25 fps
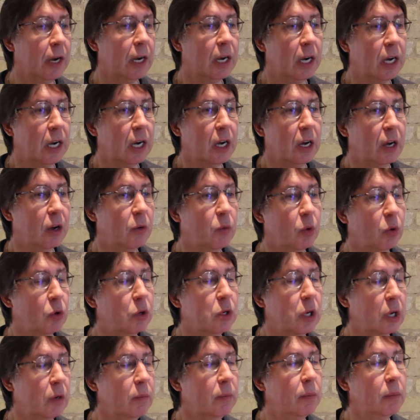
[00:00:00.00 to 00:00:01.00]
will
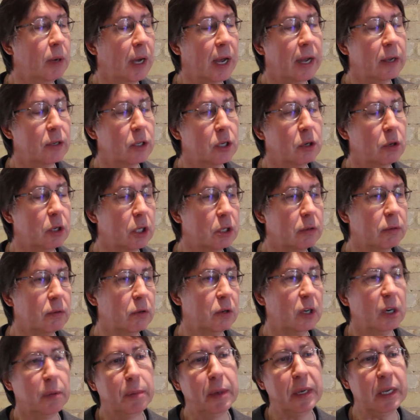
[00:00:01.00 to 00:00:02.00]
come back to us for
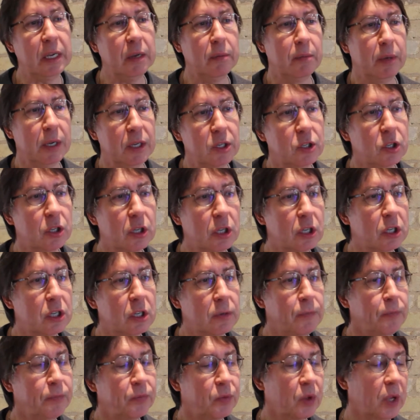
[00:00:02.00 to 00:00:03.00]
repeat
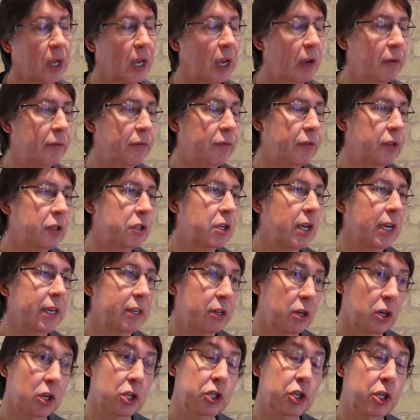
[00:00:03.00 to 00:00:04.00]
business if the
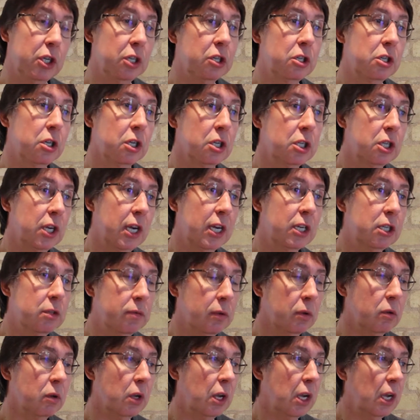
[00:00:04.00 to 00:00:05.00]
technology is
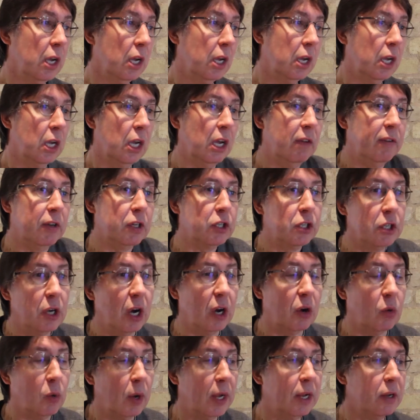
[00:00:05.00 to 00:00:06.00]
successful. If it's
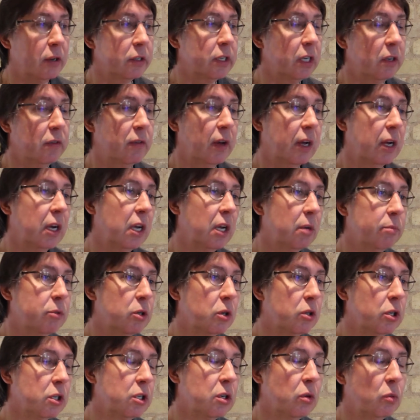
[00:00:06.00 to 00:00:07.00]
not well developed
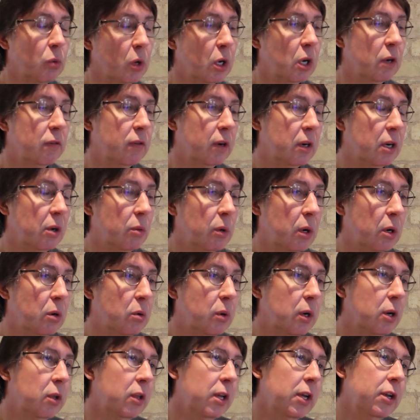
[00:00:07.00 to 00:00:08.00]
or doesn't work very
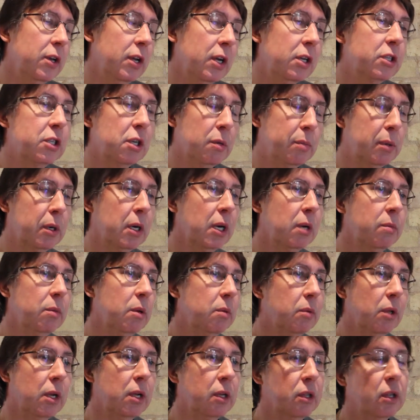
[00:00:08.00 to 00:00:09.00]
well, then that's a
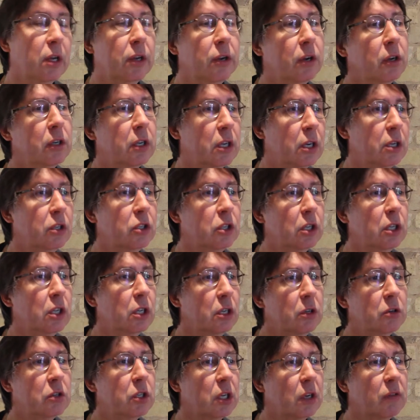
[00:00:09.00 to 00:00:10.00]
problem. They're not going to
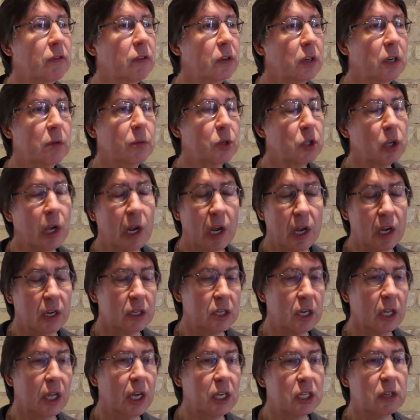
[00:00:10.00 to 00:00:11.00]
use it very much.
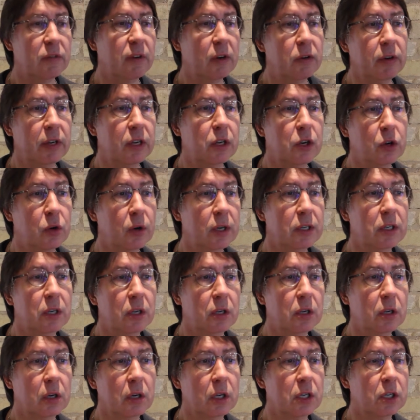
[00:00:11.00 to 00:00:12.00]
So that's very
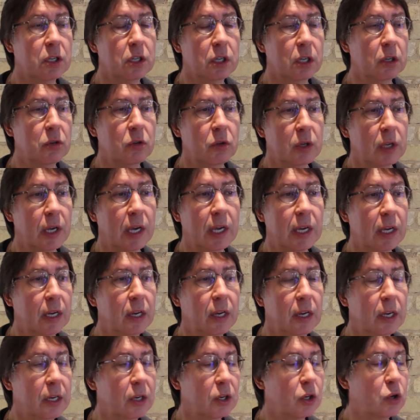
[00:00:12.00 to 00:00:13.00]
critical, is to
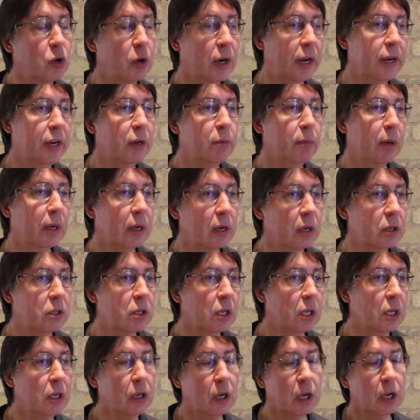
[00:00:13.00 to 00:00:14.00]
gain
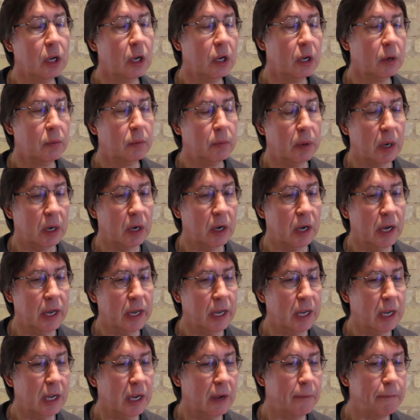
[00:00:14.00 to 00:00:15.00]
credibility
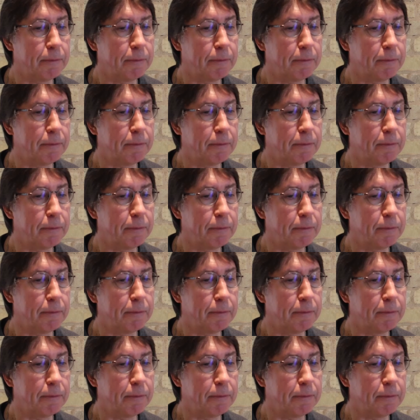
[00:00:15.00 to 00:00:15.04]
by